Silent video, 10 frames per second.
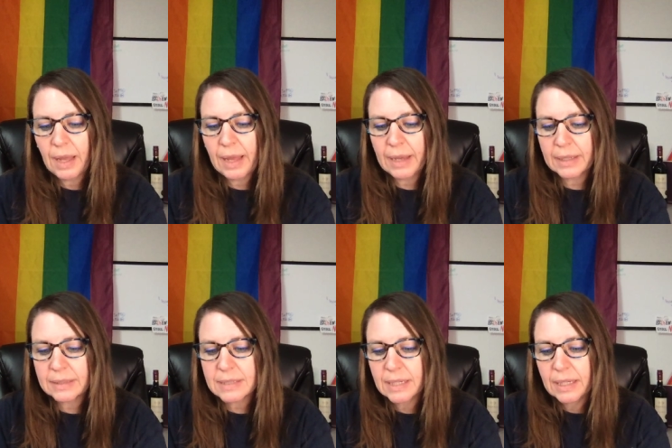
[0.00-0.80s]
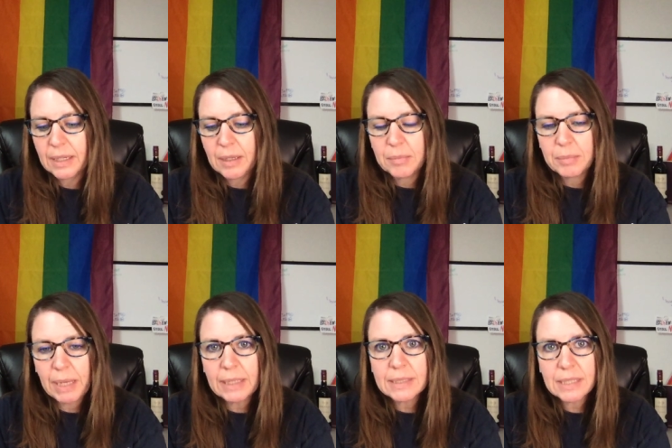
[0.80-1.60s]
and
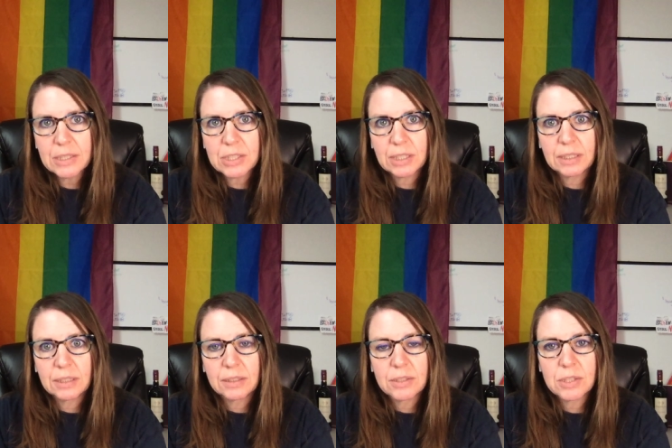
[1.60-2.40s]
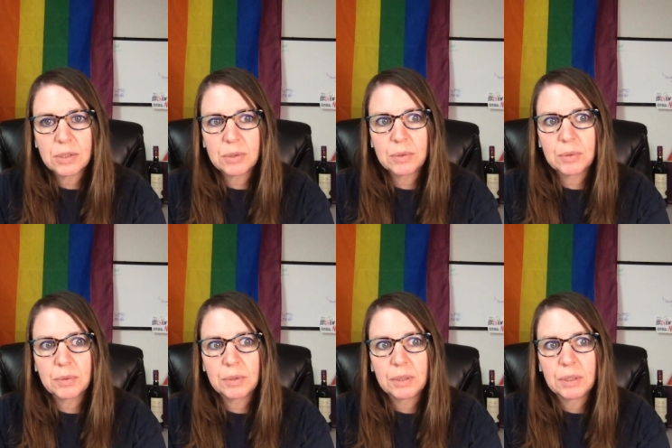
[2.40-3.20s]
pay attention
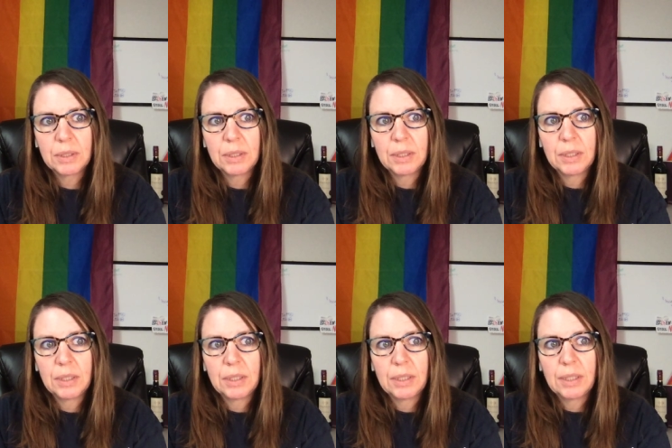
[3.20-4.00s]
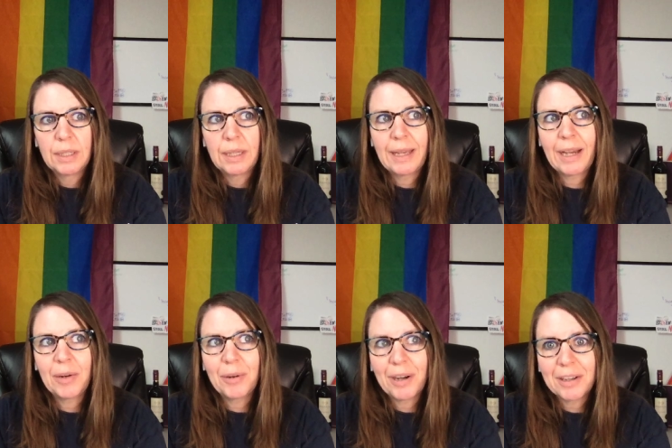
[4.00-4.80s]
to
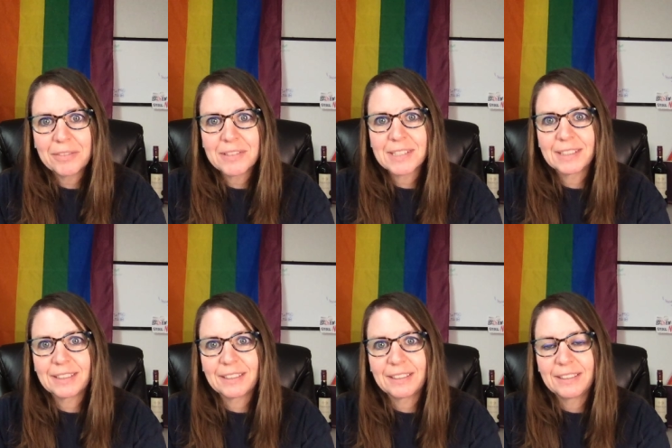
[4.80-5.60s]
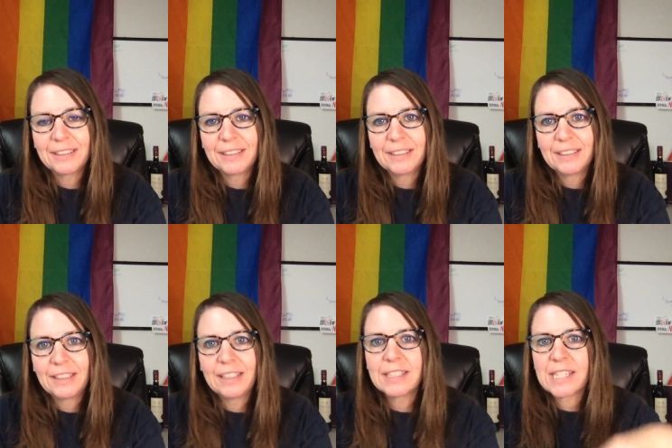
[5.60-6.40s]
how often
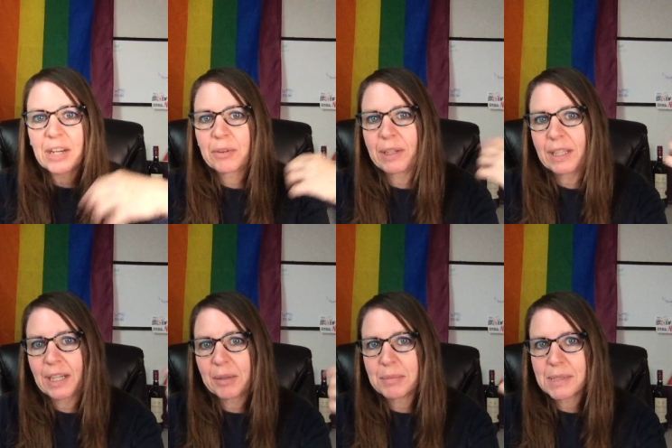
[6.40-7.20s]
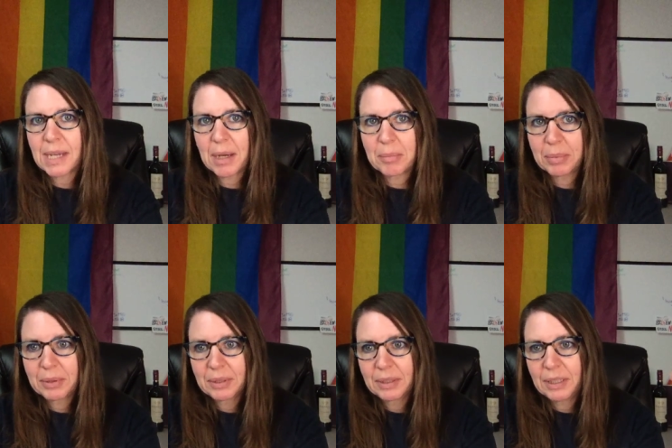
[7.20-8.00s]
integrity comes up
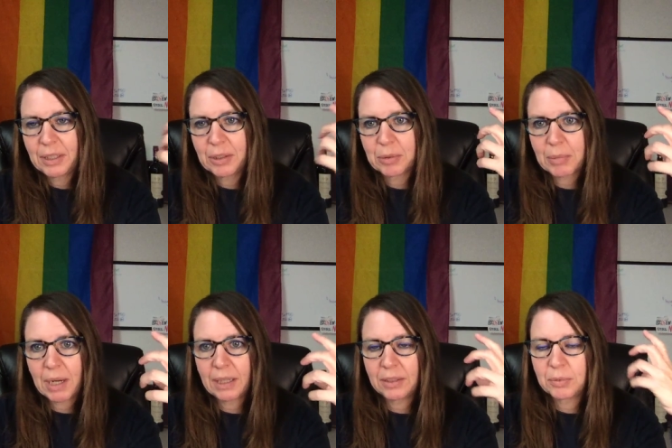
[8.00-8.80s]
in your mind